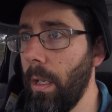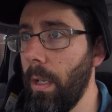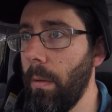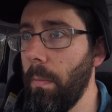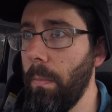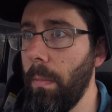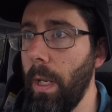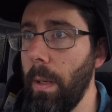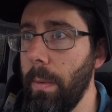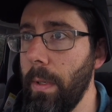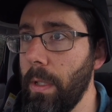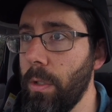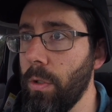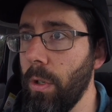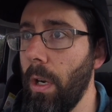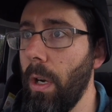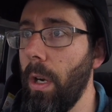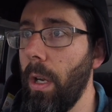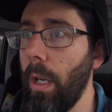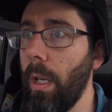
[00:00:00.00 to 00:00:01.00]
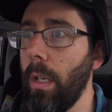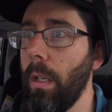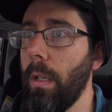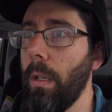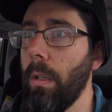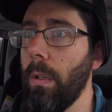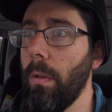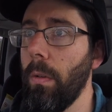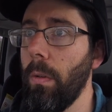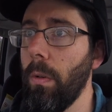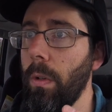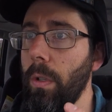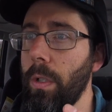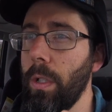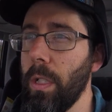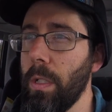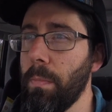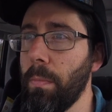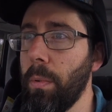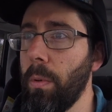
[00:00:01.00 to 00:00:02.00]
maybe draw it, or
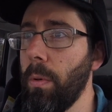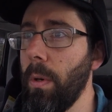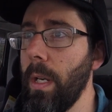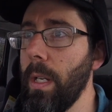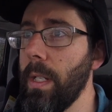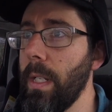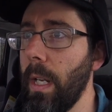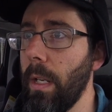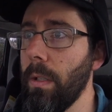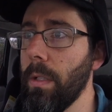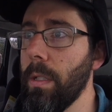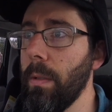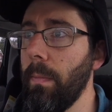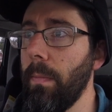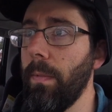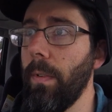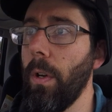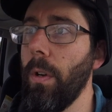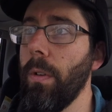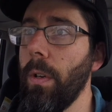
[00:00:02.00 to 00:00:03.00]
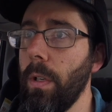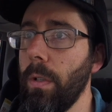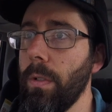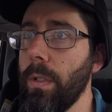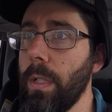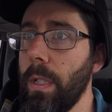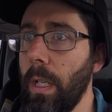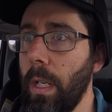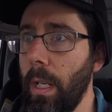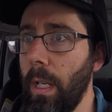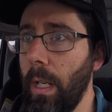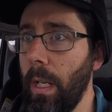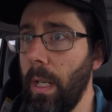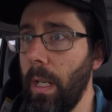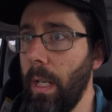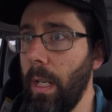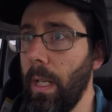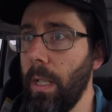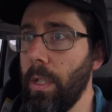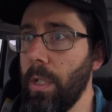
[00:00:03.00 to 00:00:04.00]
just print out some photos
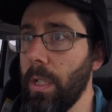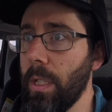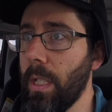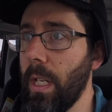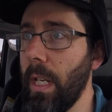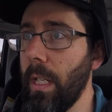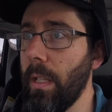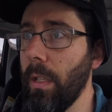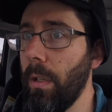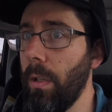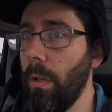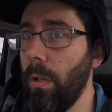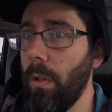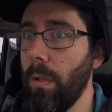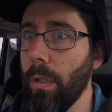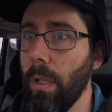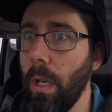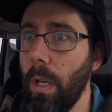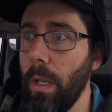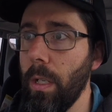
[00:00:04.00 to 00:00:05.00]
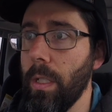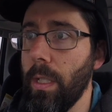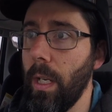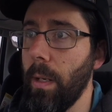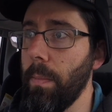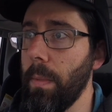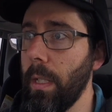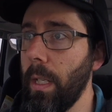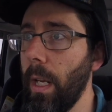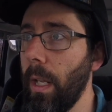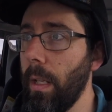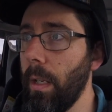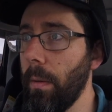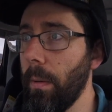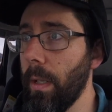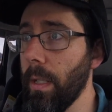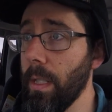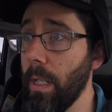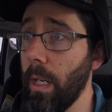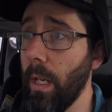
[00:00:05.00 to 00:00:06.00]
and just get the whole concept together,
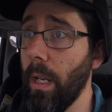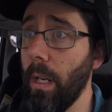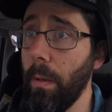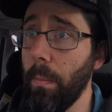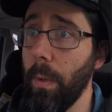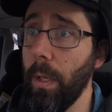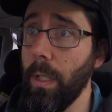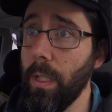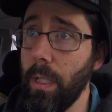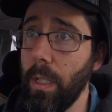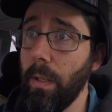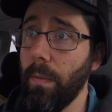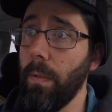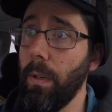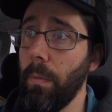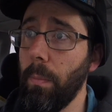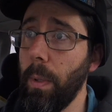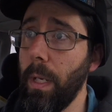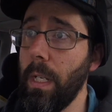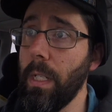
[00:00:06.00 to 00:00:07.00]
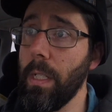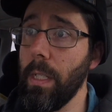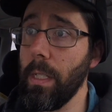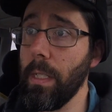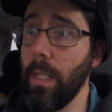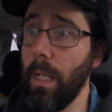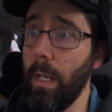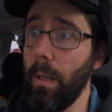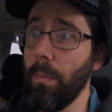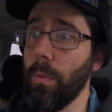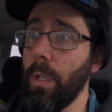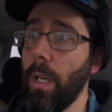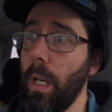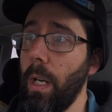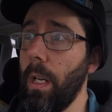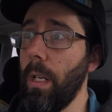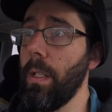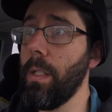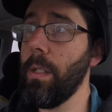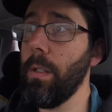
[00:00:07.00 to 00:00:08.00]
because I got a bunch of different pieces that I'm
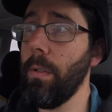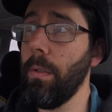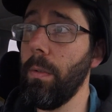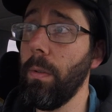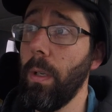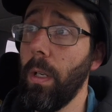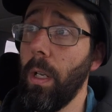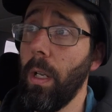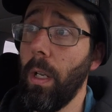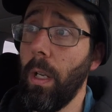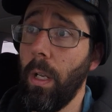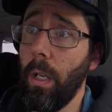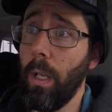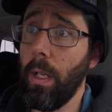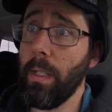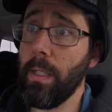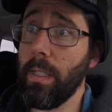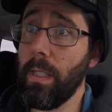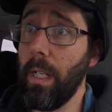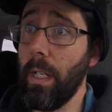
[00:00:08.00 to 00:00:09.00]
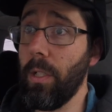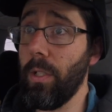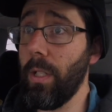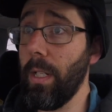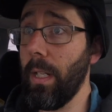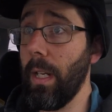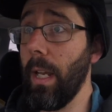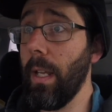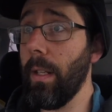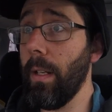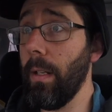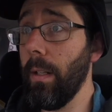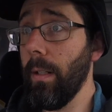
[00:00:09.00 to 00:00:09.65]
trying to stitch together.